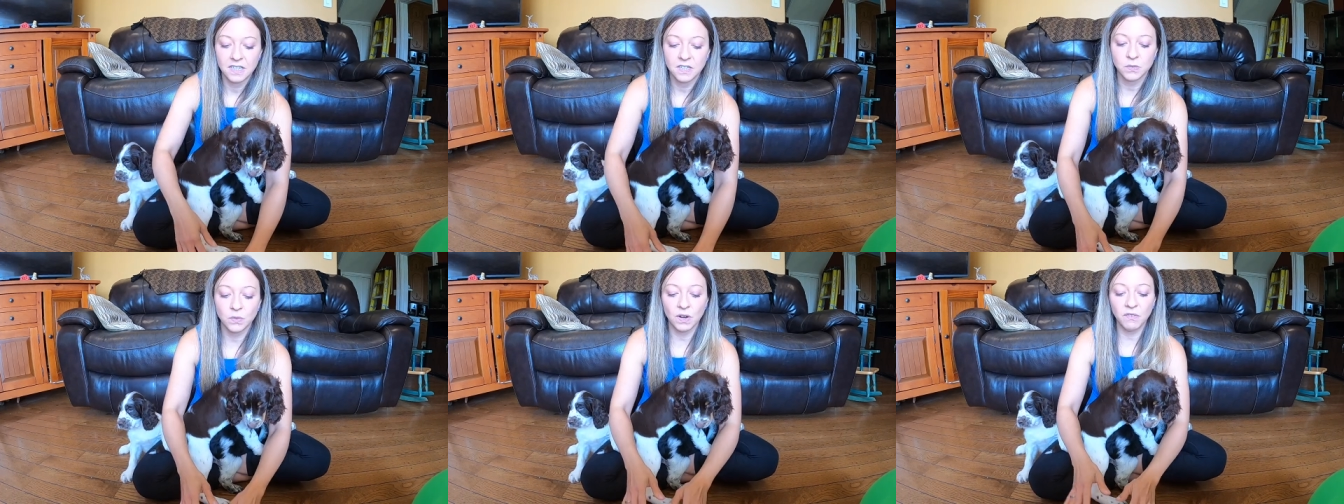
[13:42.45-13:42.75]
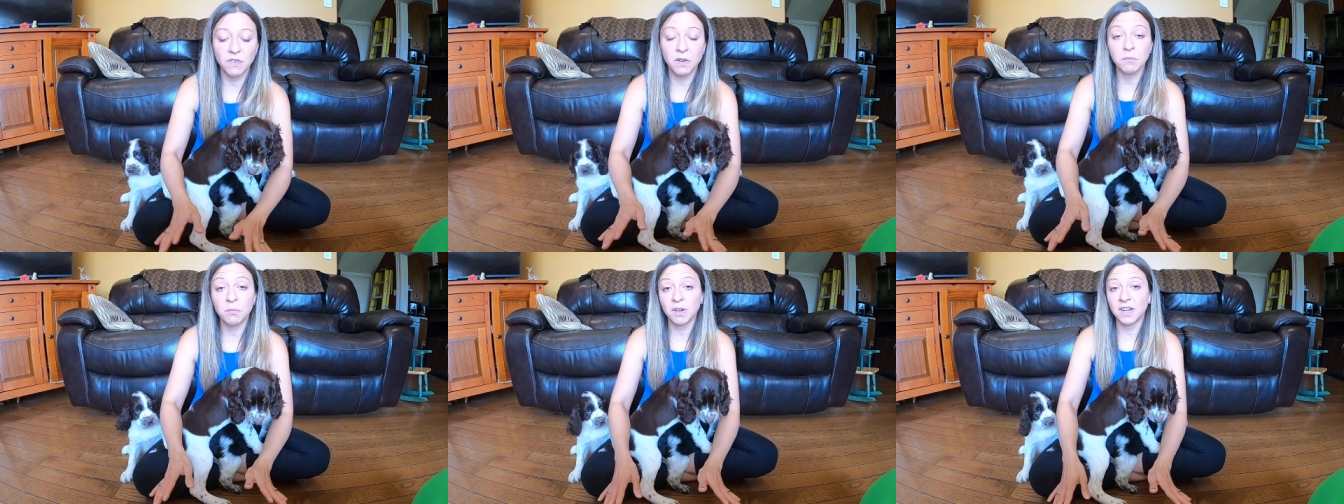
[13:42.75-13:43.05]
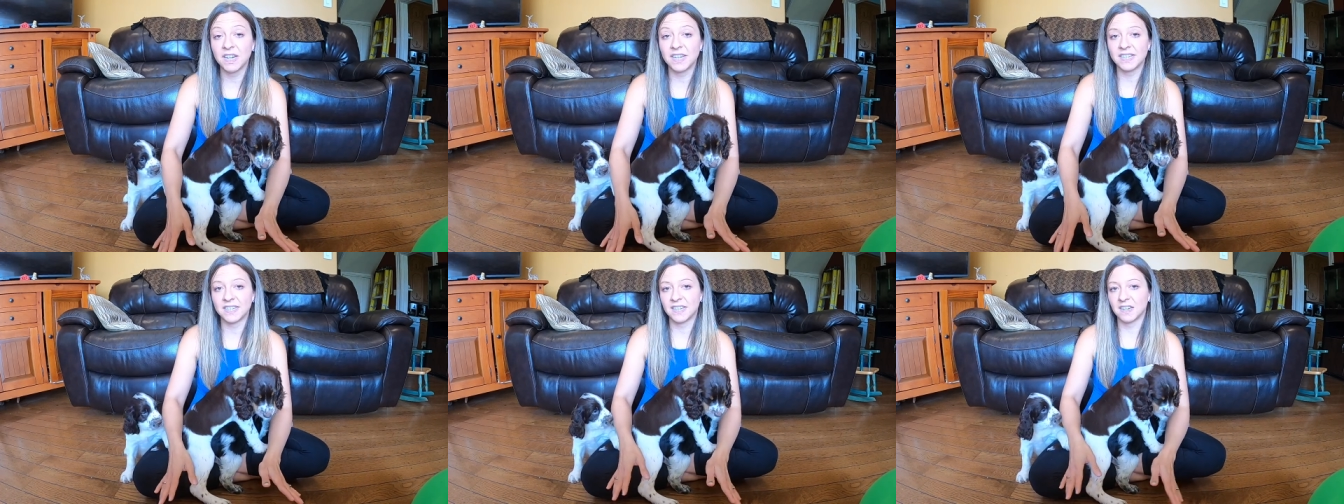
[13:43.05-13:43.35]
So every
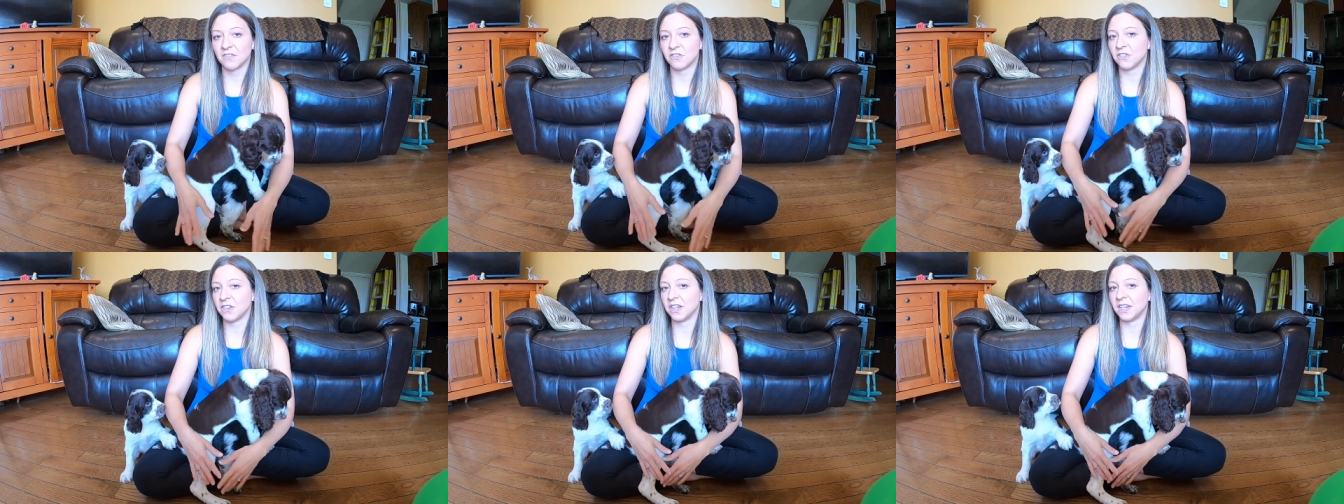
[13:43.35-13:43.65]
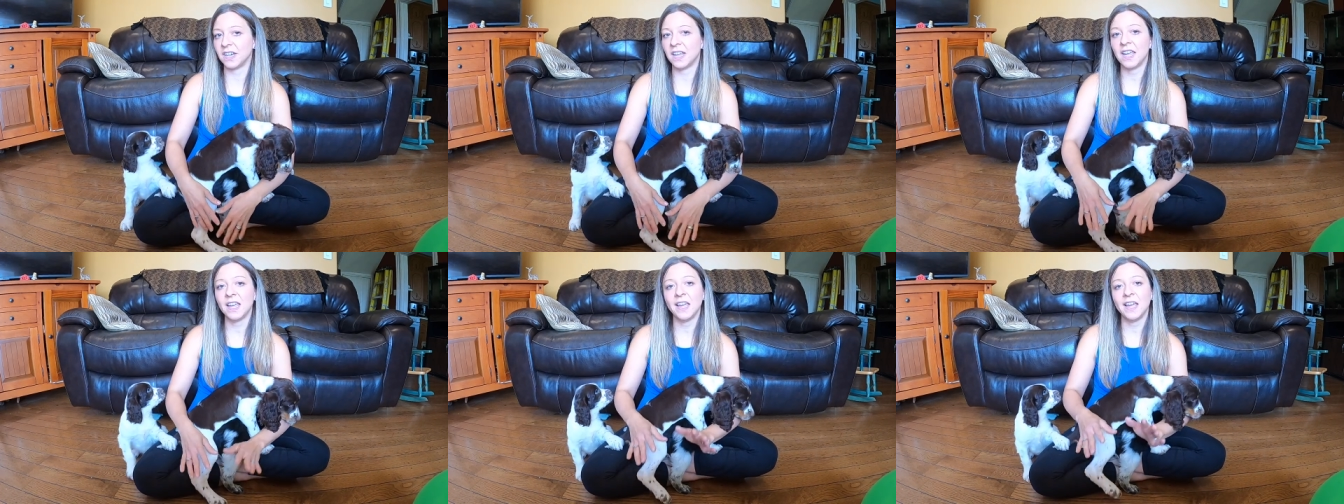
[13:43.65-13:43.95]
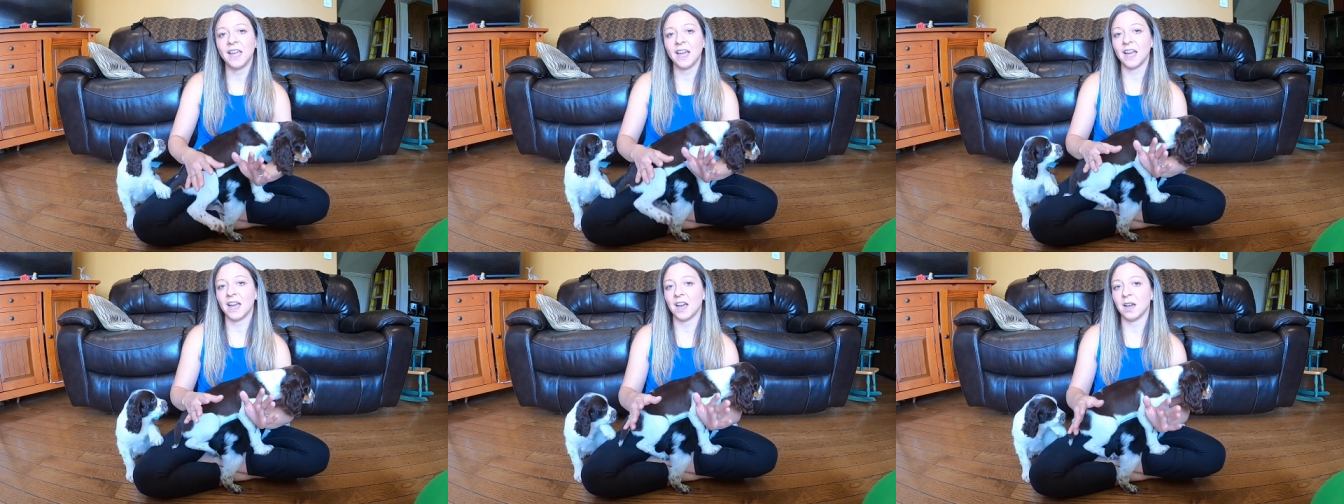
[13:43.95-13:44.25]
breed is different.
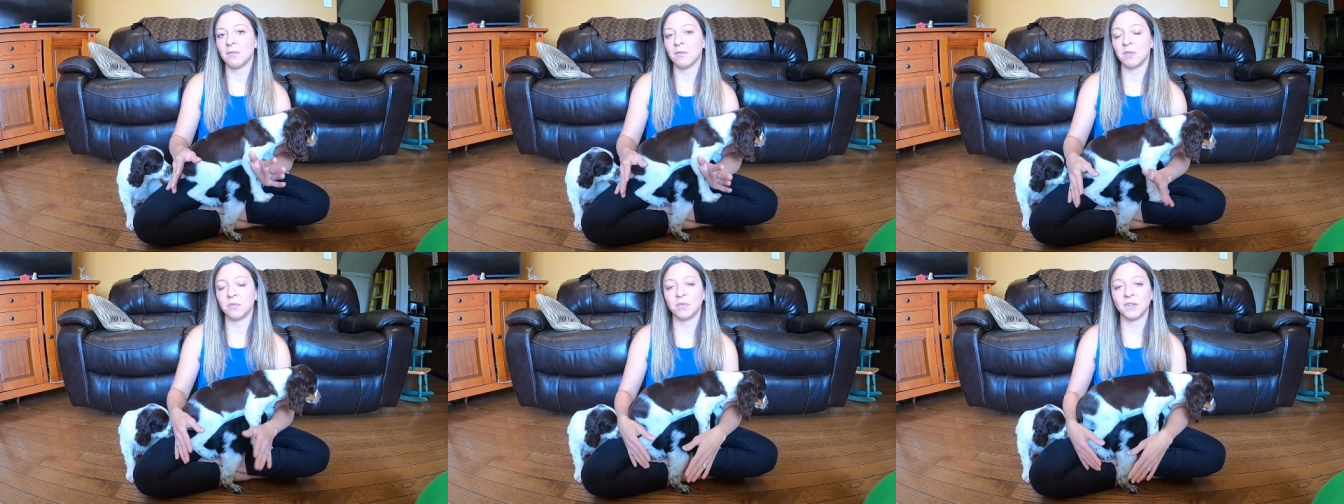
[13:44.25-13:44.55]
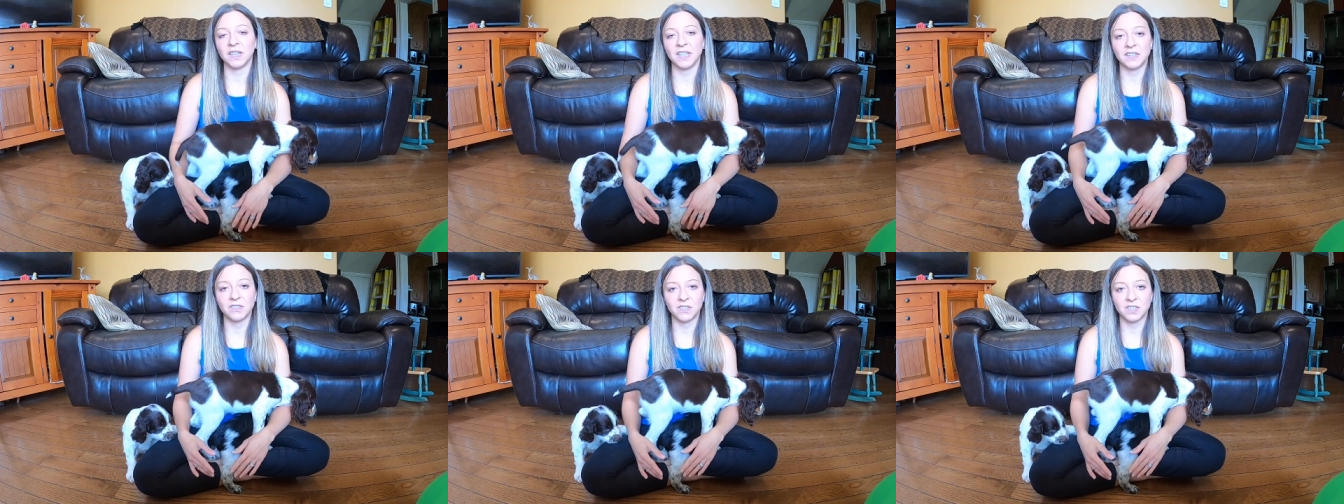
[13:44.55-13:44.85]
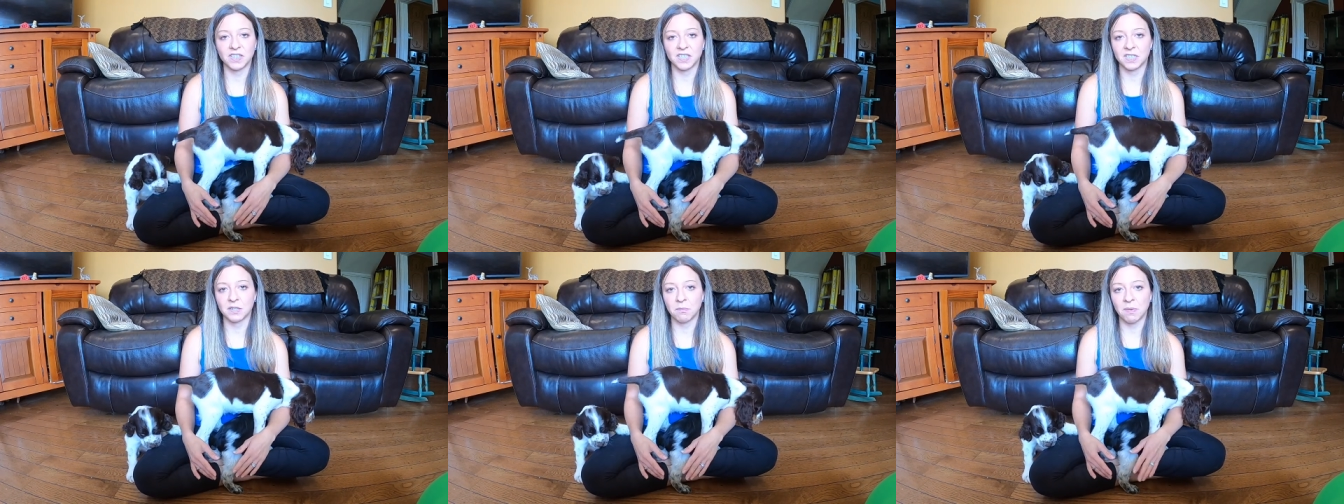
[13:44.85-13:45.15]
Um, it really
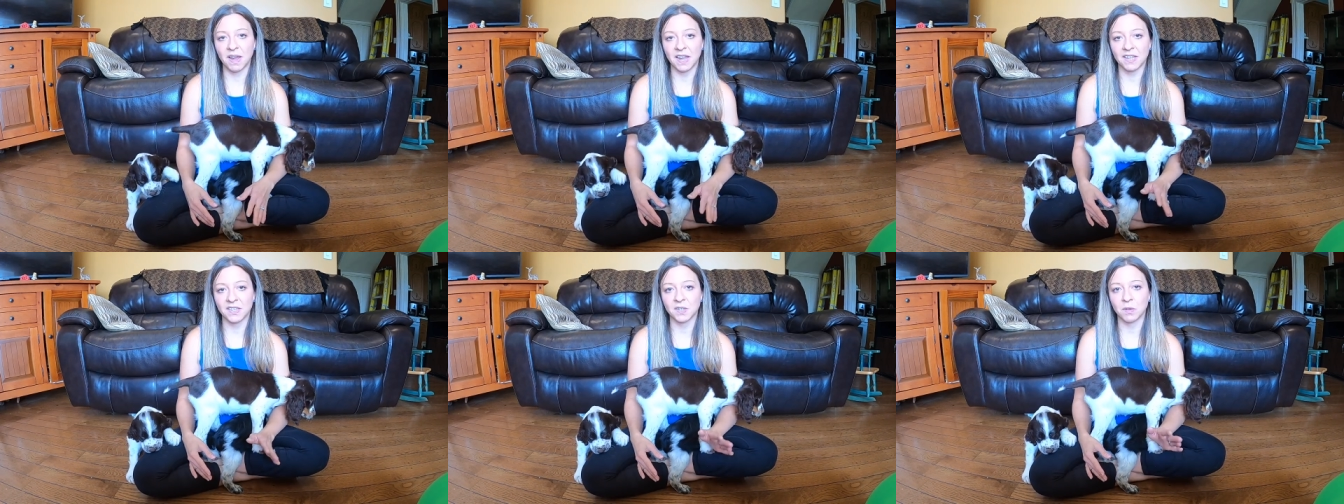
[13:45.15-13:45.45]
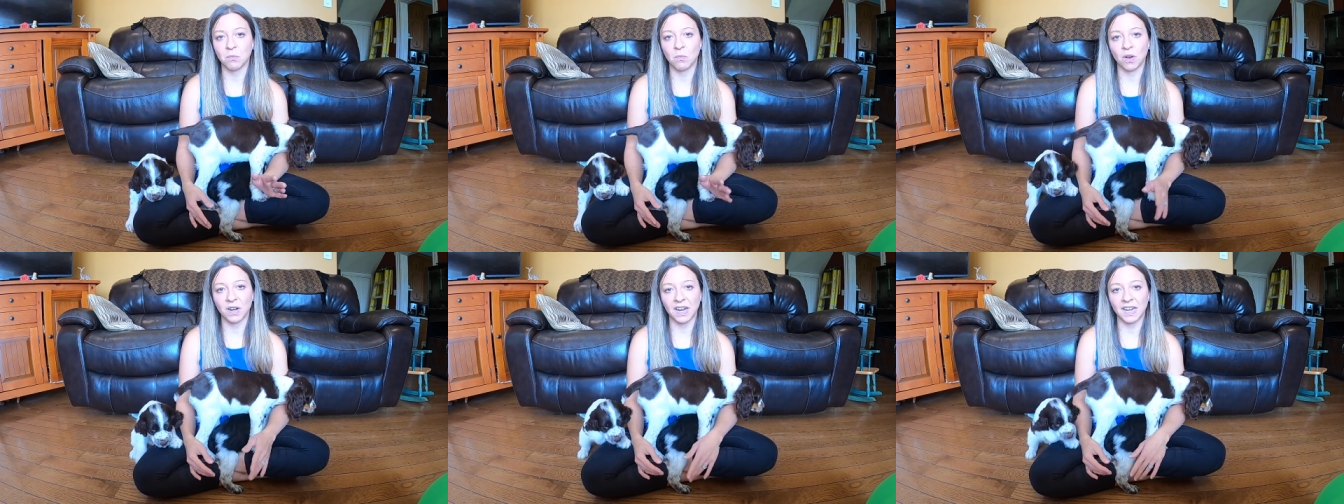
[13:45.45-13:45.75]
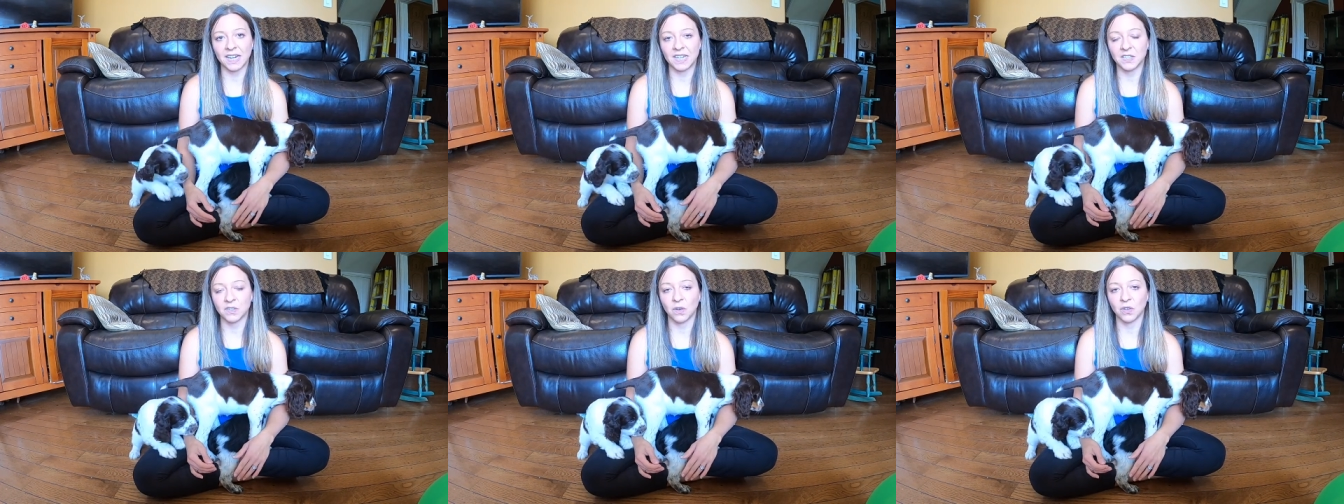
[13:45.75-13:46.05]
just depends on what
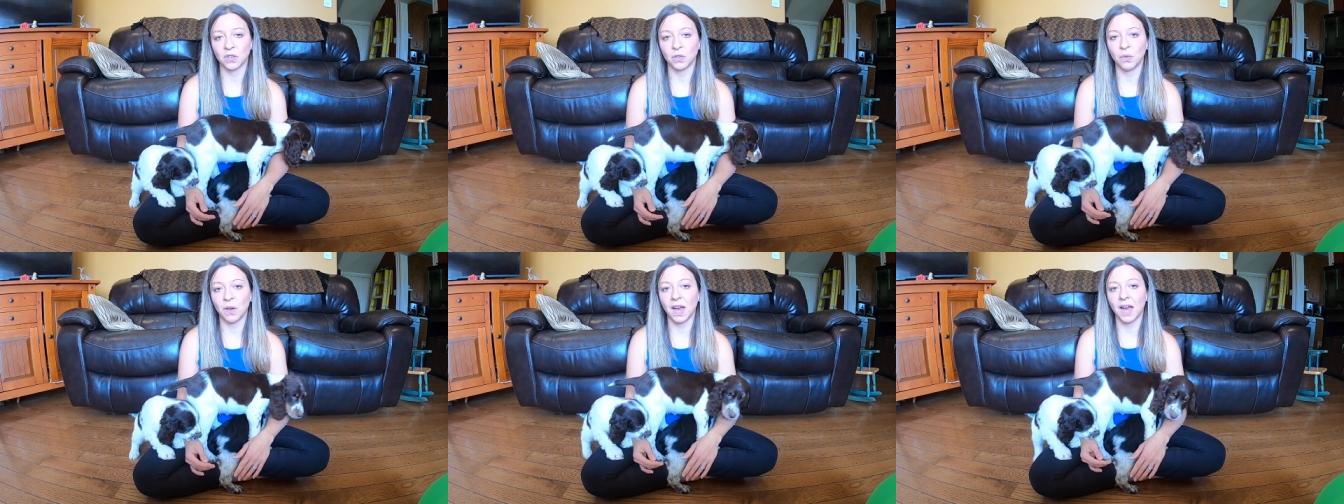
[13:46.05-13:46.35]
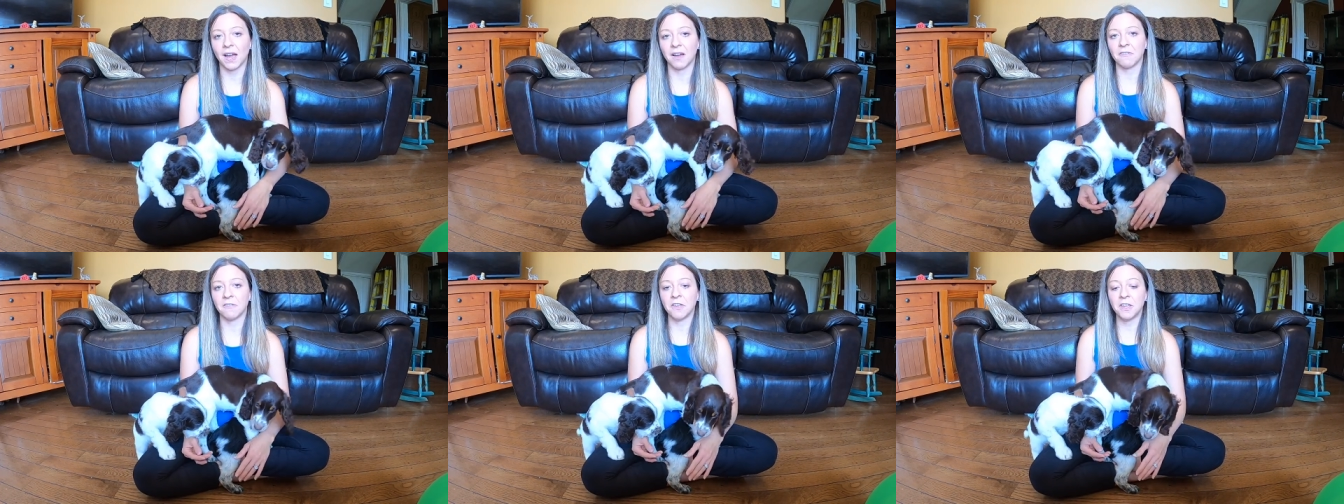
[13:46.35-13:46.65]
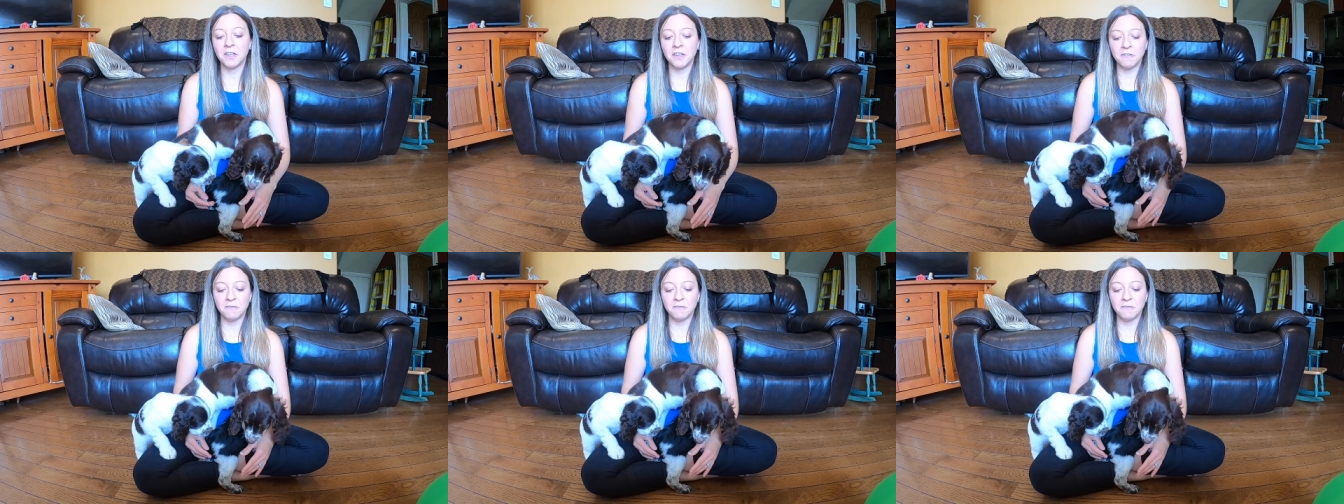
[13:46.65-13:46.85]
kind of dog you have.